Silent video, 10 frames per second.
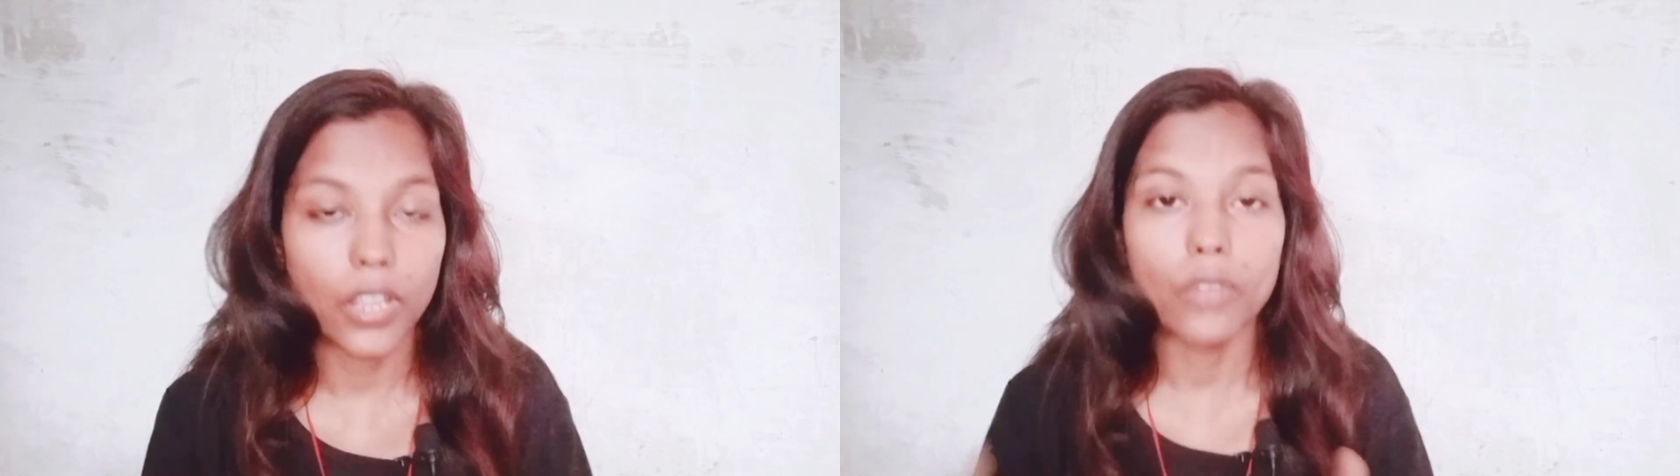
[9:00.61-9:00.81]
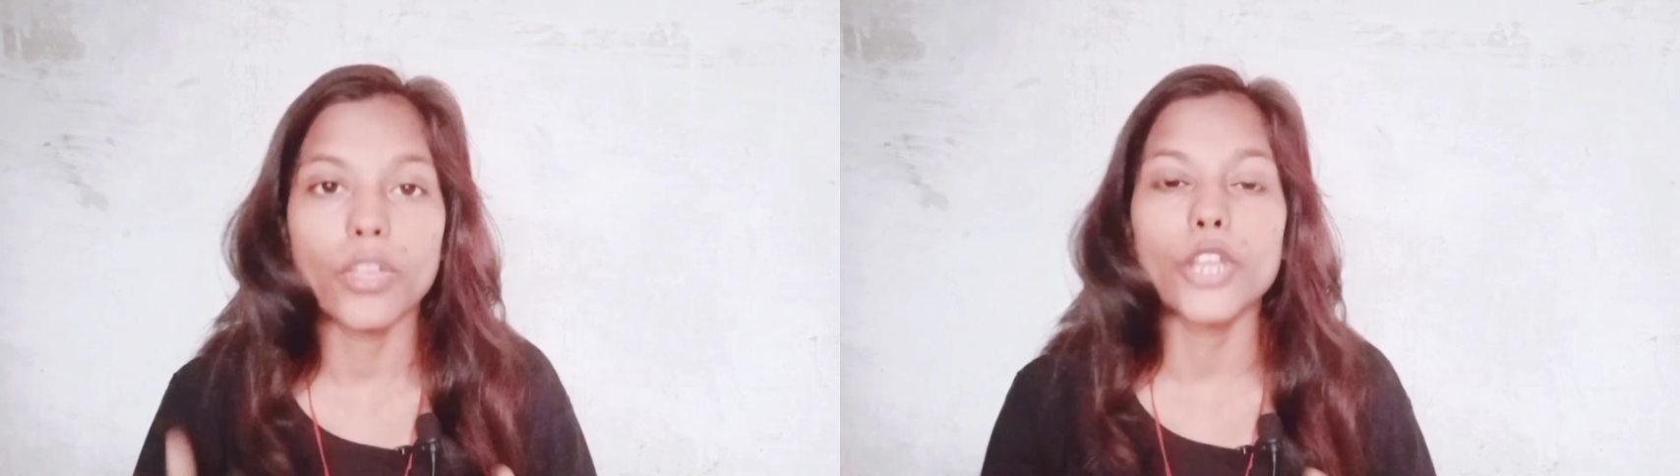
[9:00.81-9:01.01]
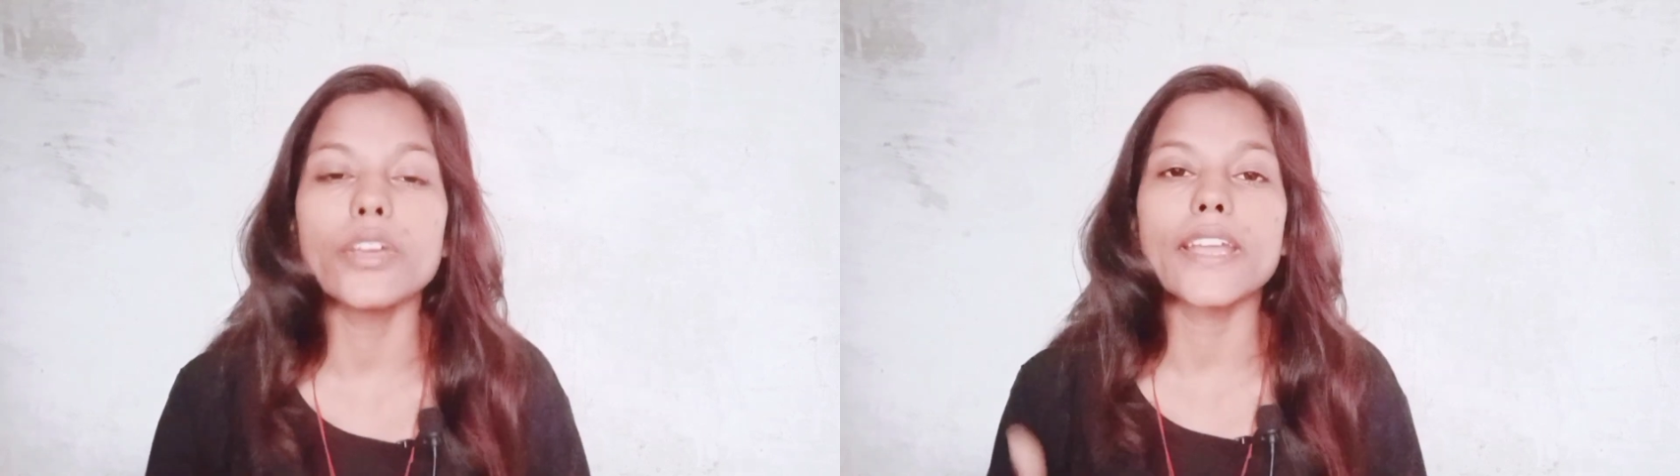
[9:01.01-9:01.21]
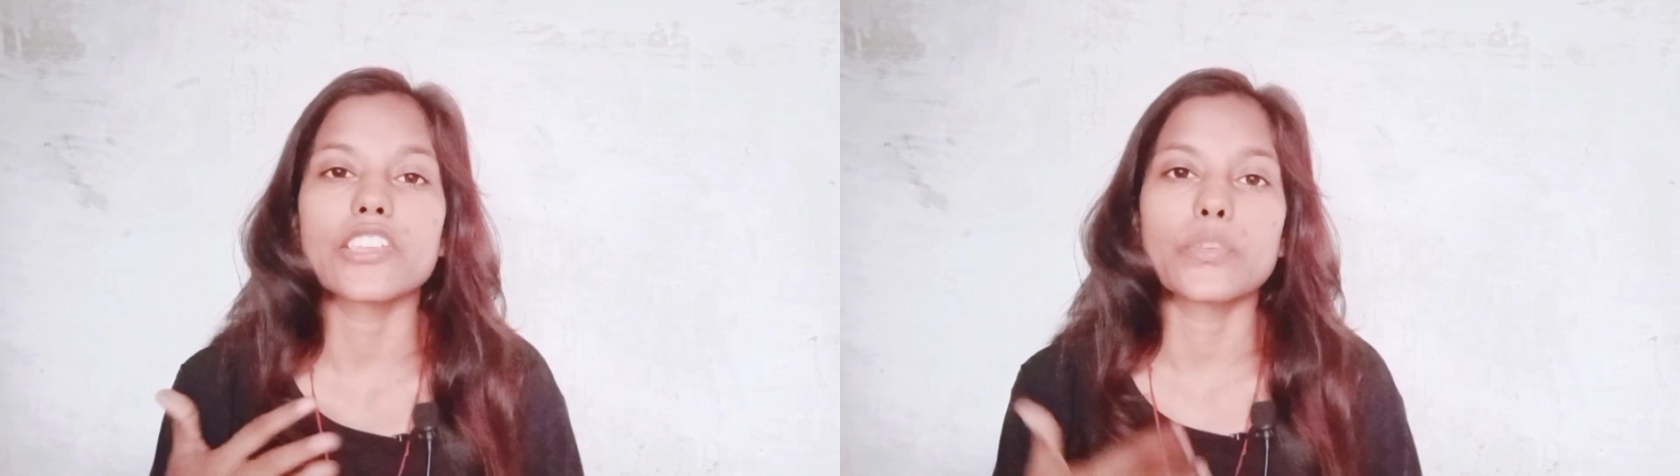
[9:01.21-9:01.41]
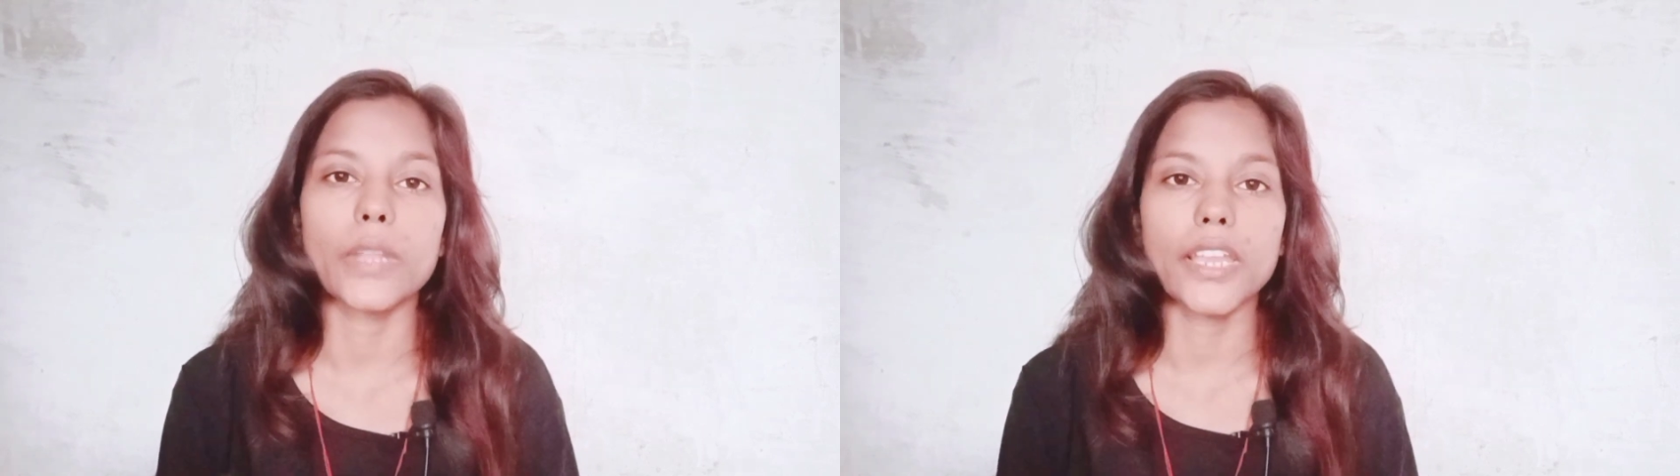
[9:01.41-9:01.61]
When you're
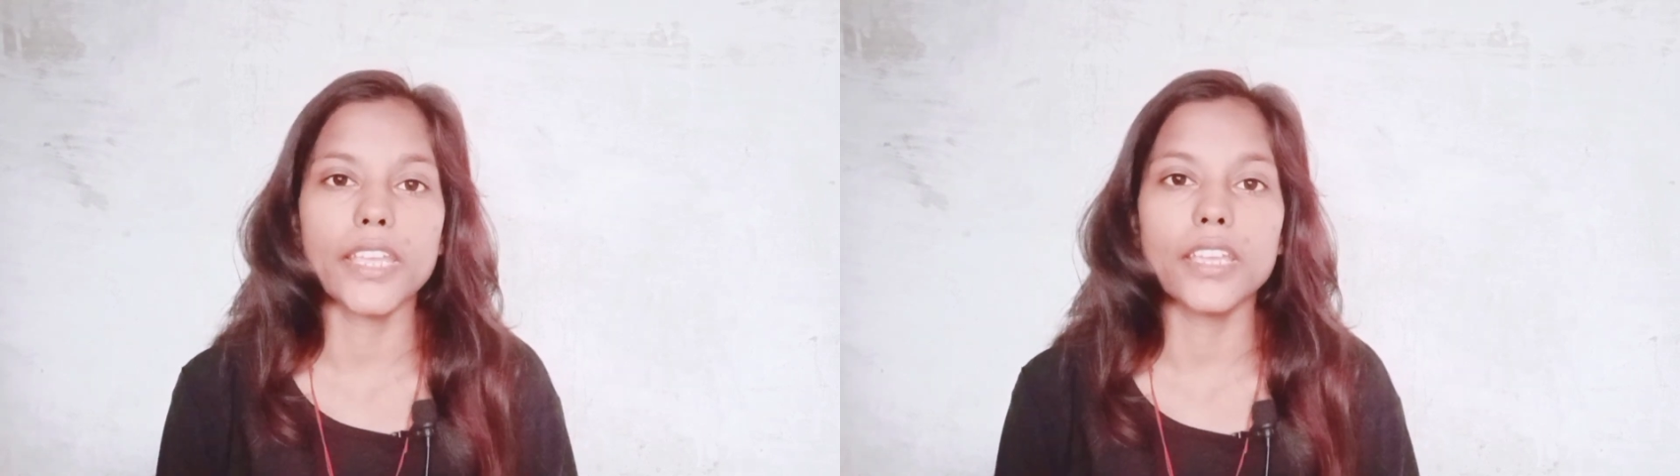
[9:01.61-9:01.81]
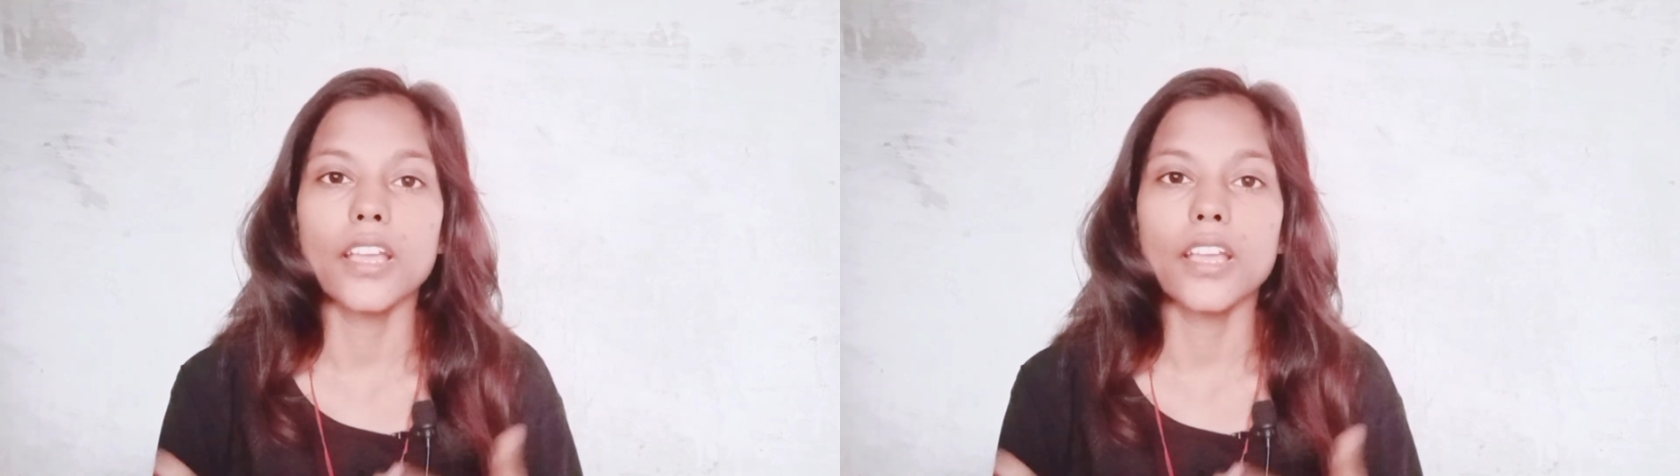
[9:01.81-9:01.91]
explaining